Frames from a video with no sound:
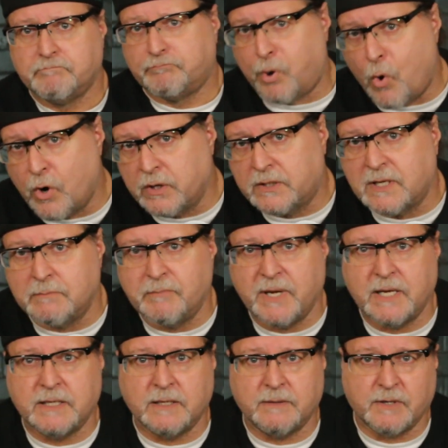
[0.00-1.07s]
Porn can
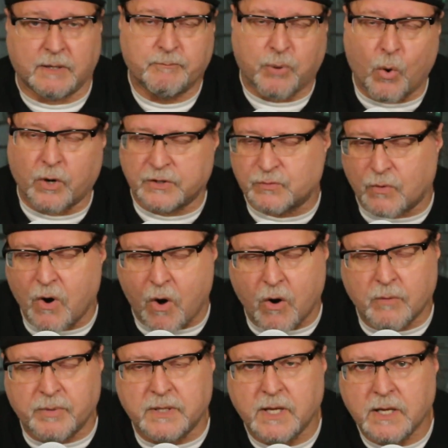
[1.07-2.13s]
be porn's
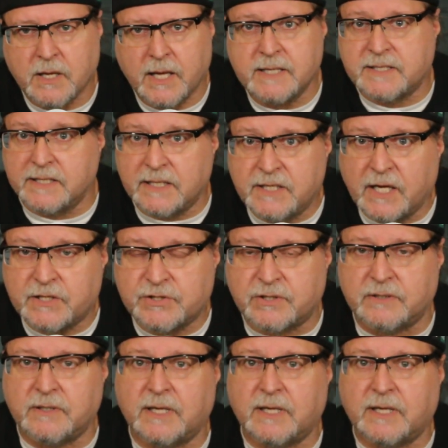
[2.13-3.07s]
wrong, but it's an addiction.